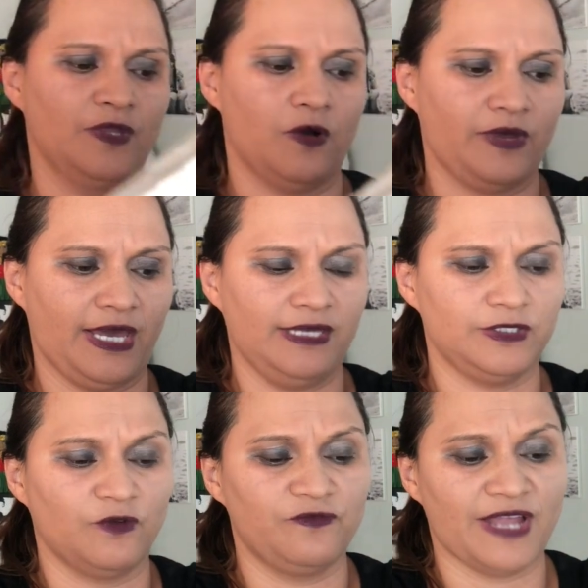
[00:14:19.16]
Okay,
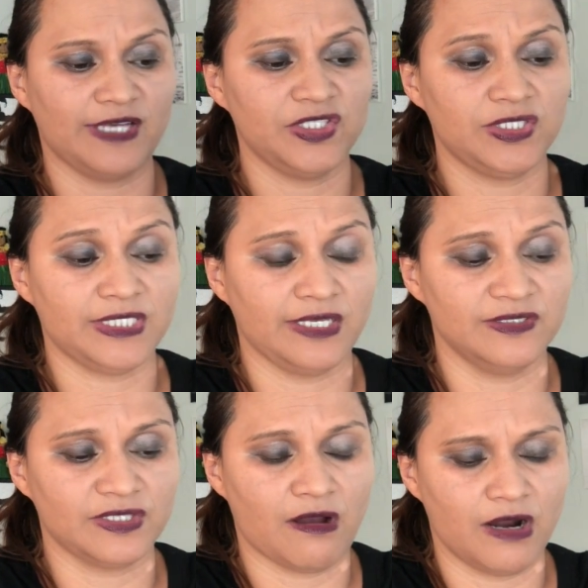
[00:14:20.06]
so flash
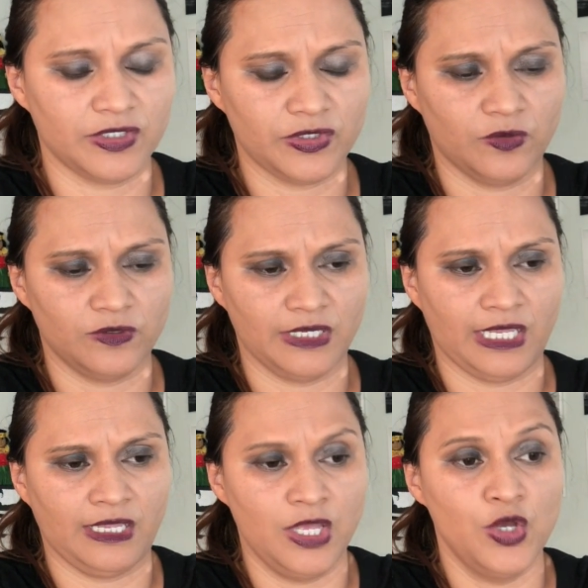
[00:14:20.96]
sales are
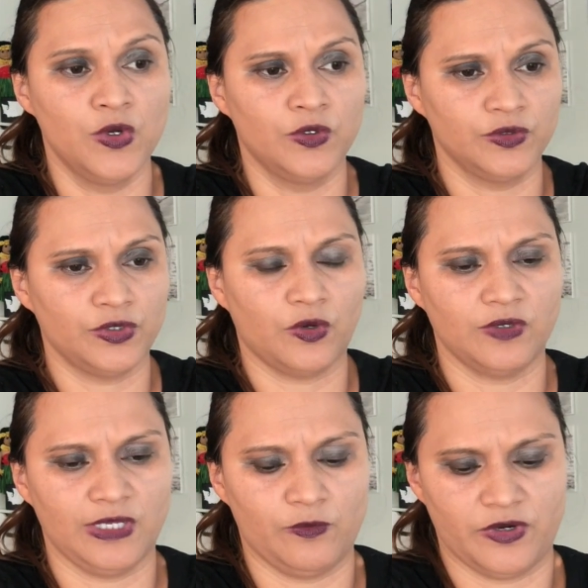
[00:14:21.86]
totally,
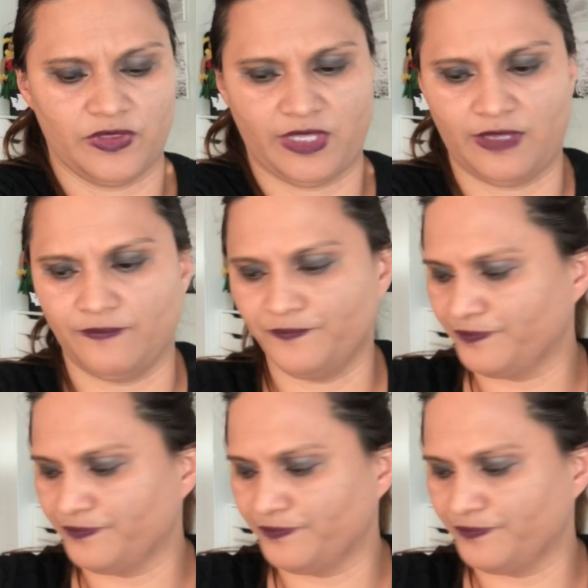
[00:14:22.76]
totally worth it.